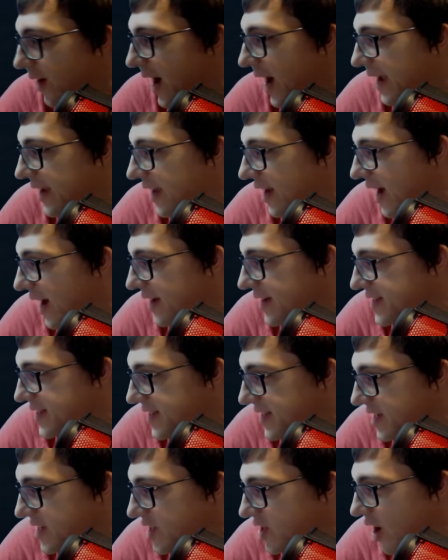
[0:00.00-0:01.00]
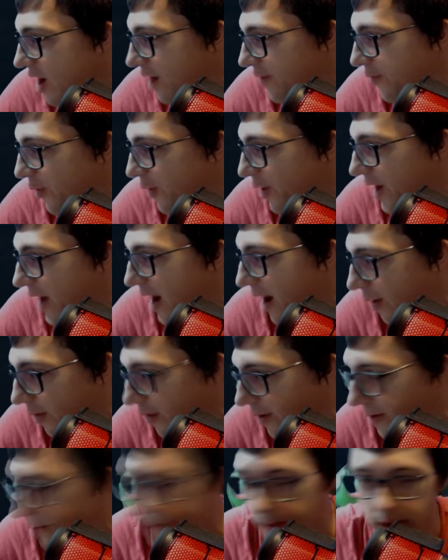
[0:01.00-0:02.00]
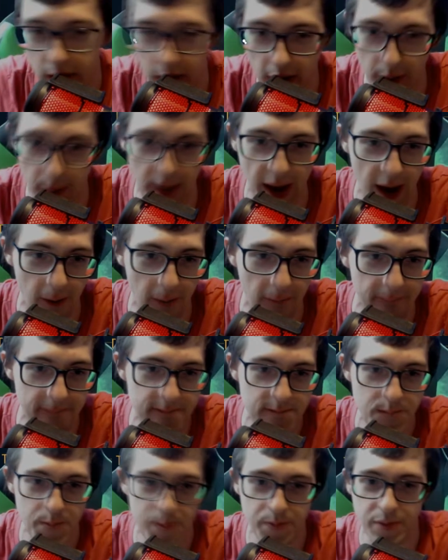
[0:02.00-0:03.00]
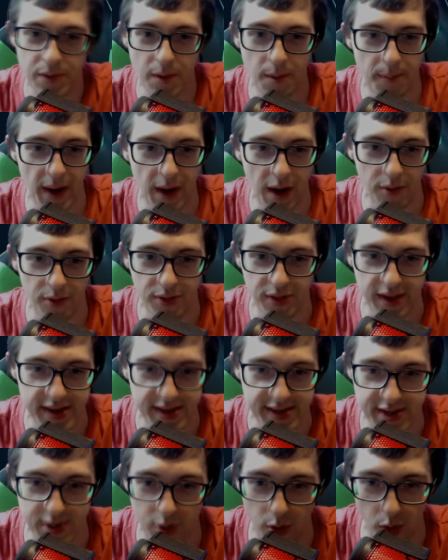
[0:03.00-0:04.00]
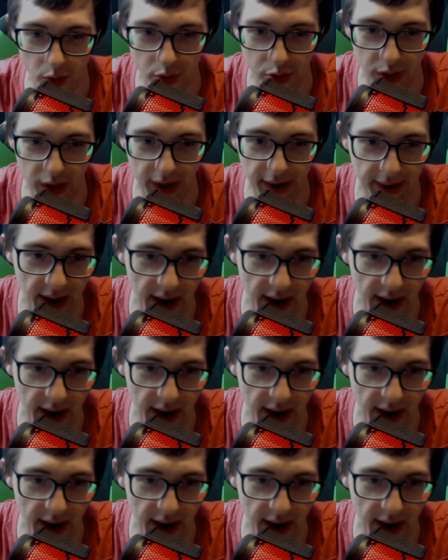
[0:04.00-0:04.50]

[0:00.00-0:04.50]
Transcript: I could honestly talk for an hour about this whole thing.